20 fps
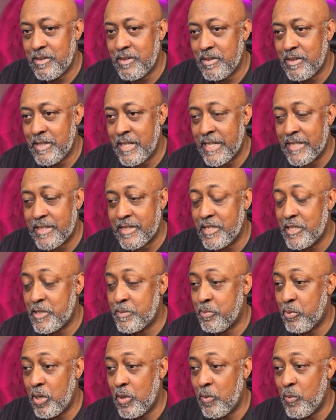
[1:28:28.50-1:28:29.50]
at this
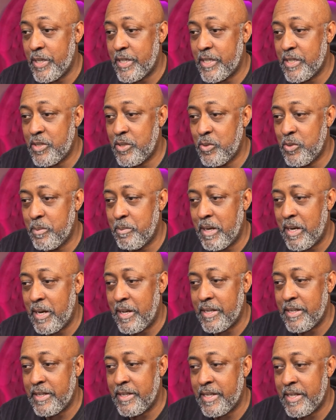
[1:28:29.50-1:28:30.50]
point we can do about
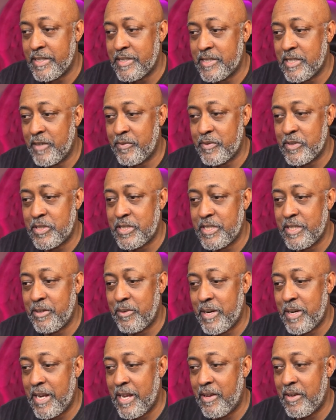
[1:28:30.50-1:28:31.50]
it, except for sit
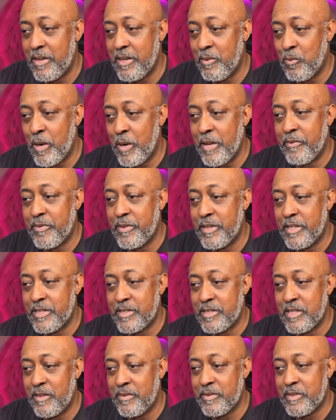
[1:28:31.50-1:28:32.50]
around and wait for this
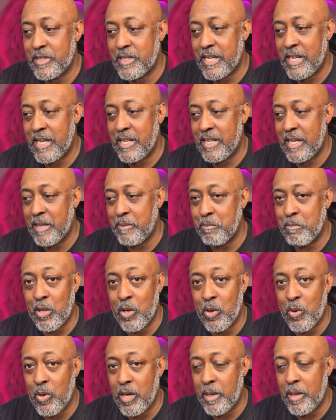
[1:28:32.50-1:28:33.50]
stuff to kind of like
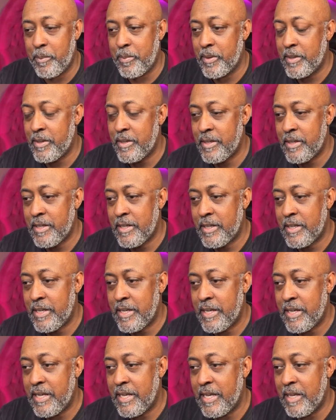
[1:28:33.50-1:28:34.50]
blow up
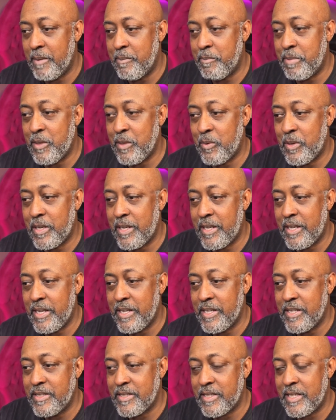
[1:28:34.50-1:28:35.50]
and be what it
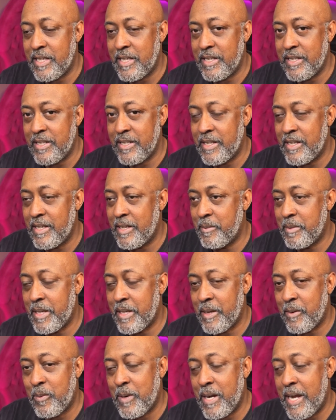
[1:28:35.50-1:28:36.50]
is. And I'm like,
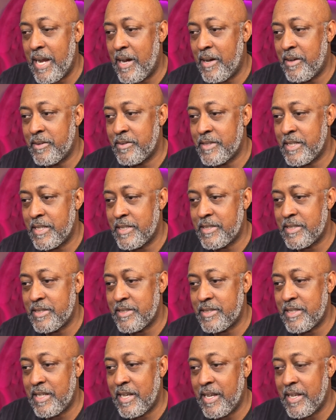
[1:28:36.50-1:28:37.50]
wow, that's
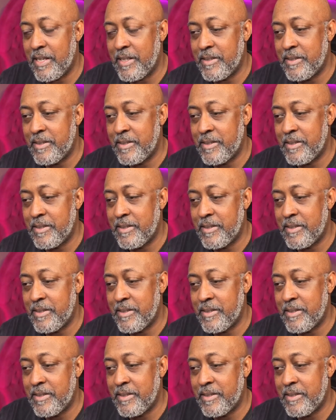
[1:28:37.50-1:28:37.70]
insane.